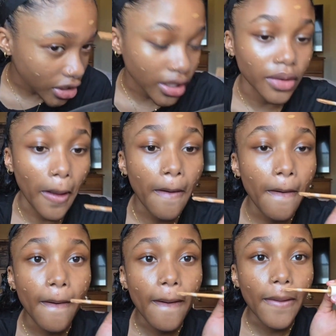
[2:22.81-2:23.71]
foundation anyway.
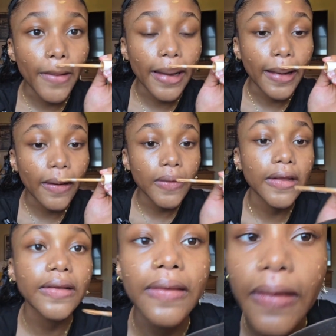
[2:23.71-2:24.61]
Okay, now
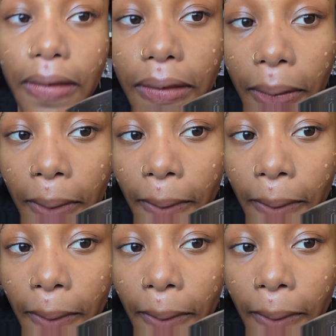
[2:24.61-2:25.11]
this. Look at this.